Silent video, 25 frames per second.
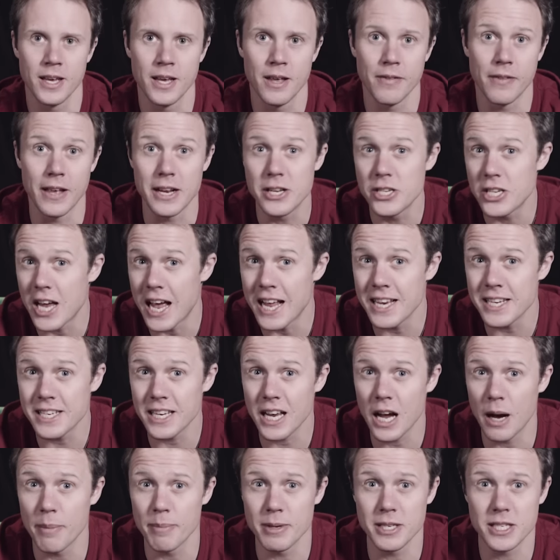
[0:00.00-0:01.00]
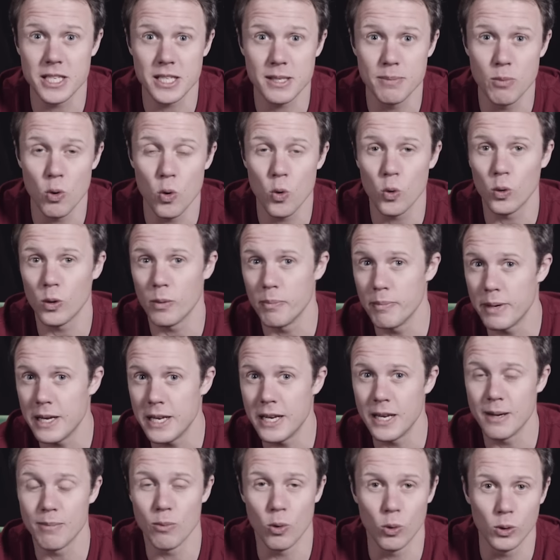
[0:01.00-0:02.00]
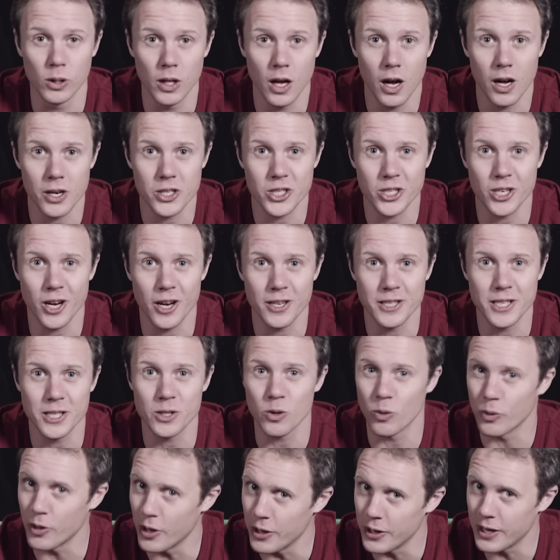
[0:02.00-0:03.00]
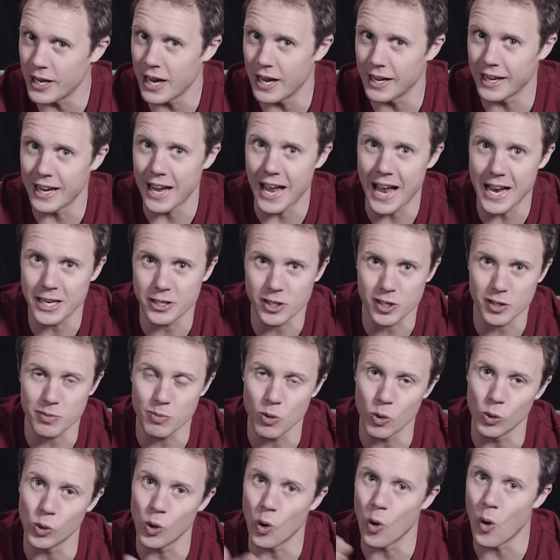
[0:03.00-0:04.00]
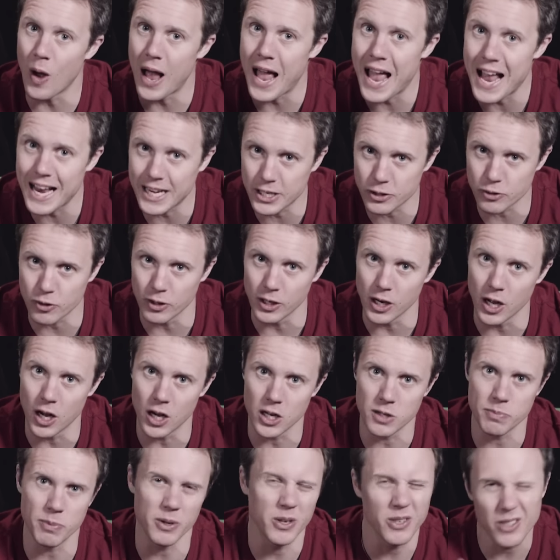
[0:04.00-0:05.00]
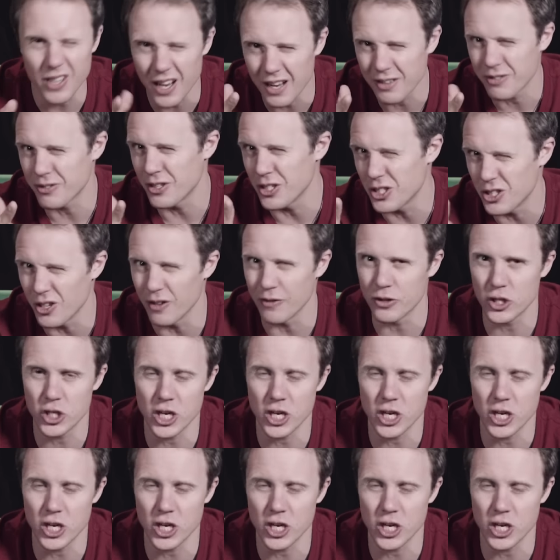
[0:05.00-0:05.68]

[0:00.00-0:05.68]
They tend to come in small, medium or large sizes, although you can get extra small or extra large, but you have to sort of